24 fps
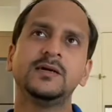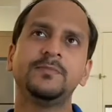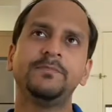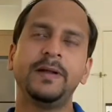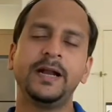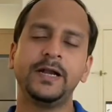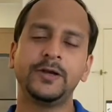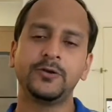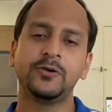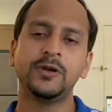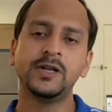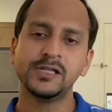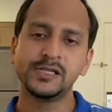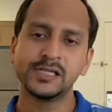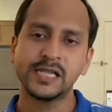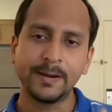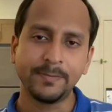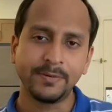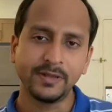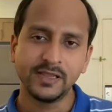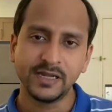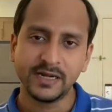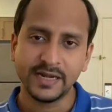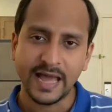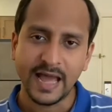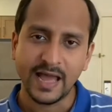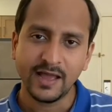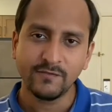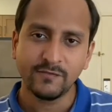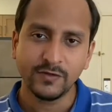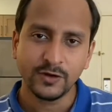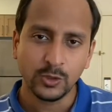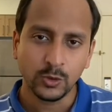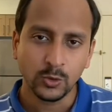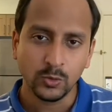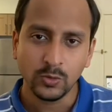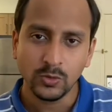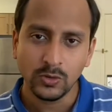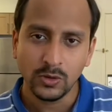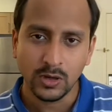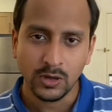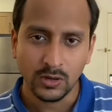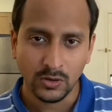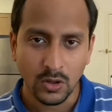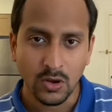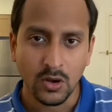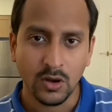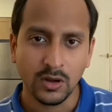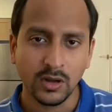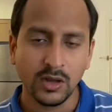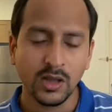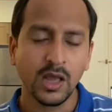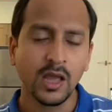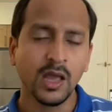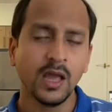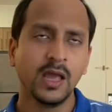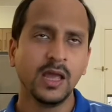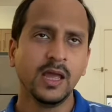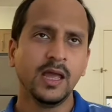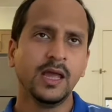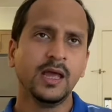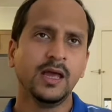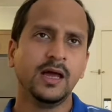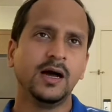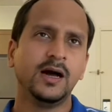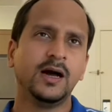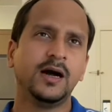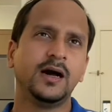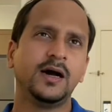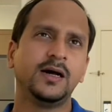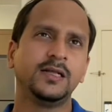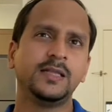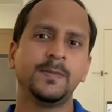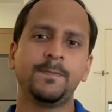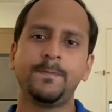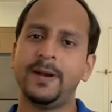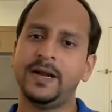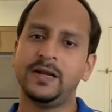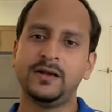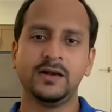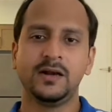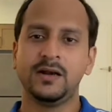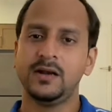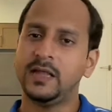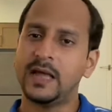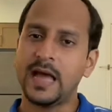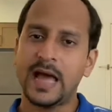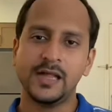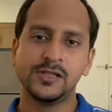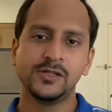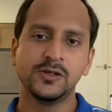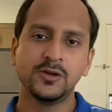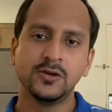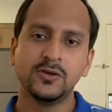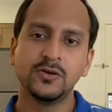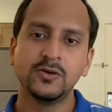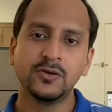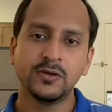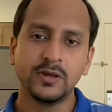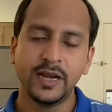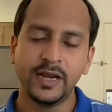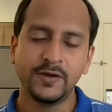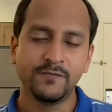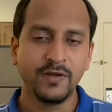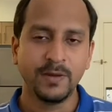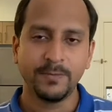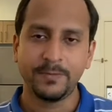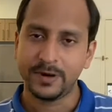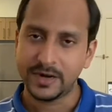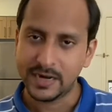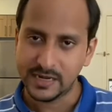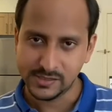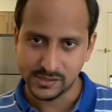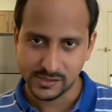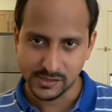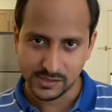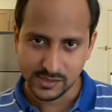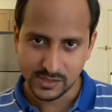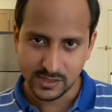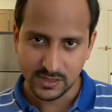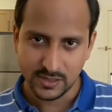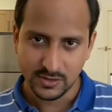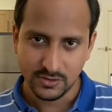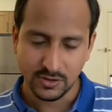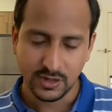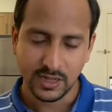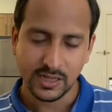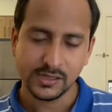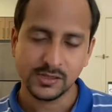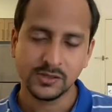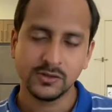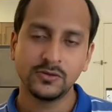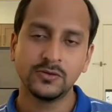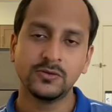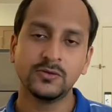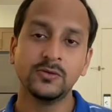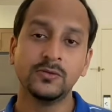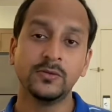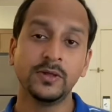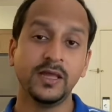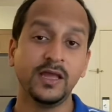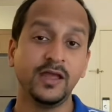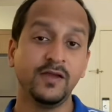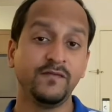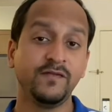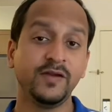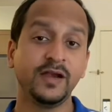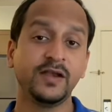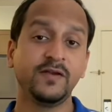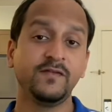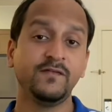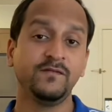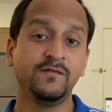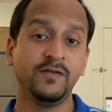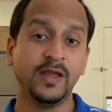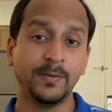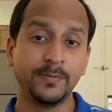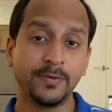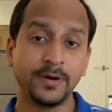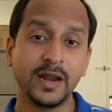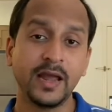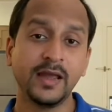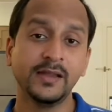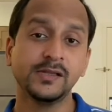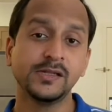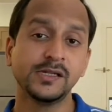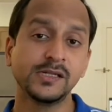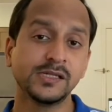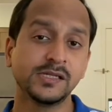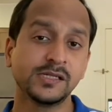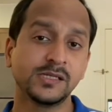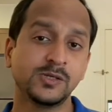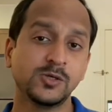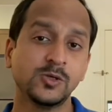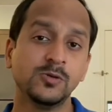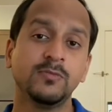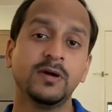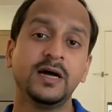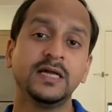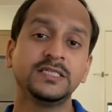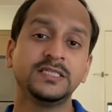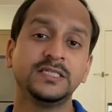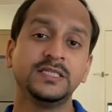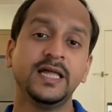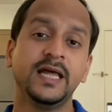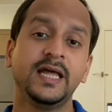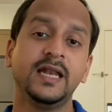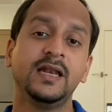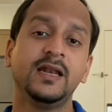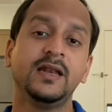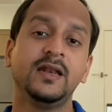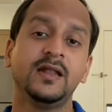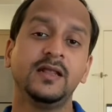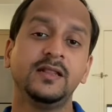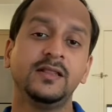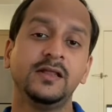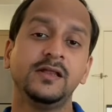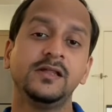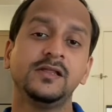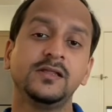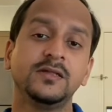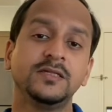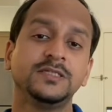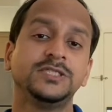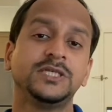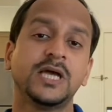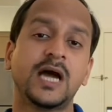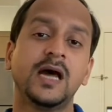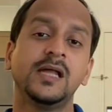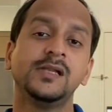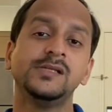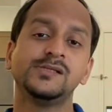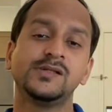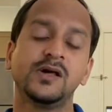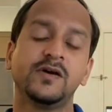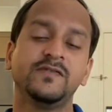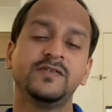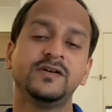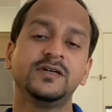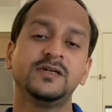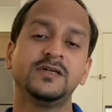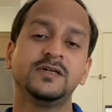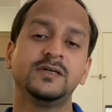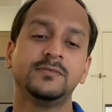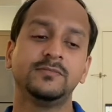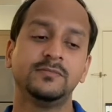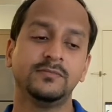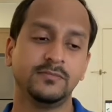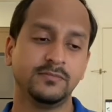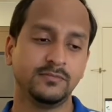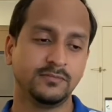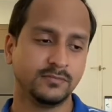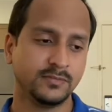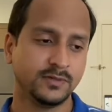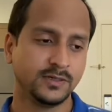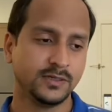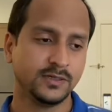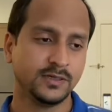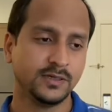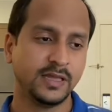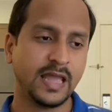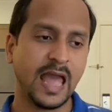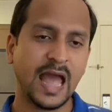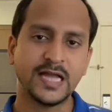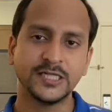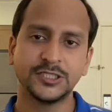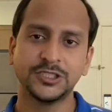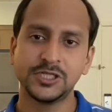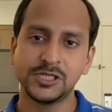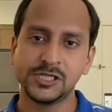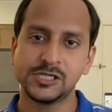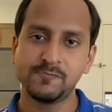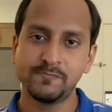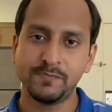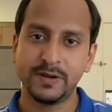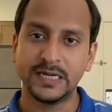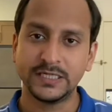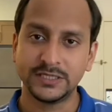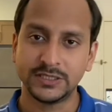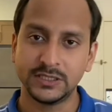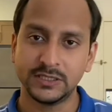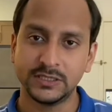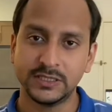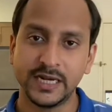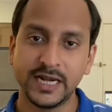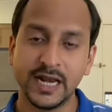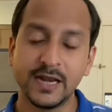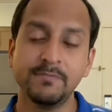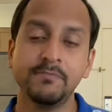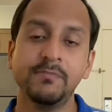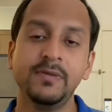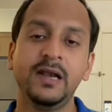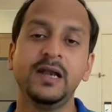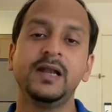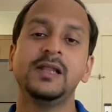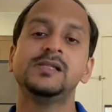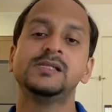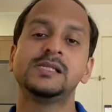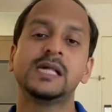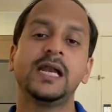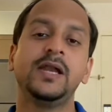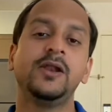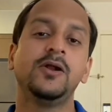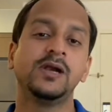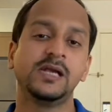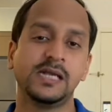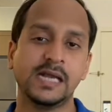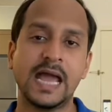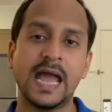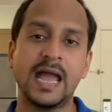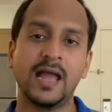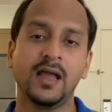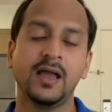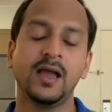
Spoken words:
petrol is kept in the tank for too long, the petrol, as you know, it vaporizes. Okay, so if it vaporizes too much, then there is a chance of a gaseous pressure that can build inside your tank.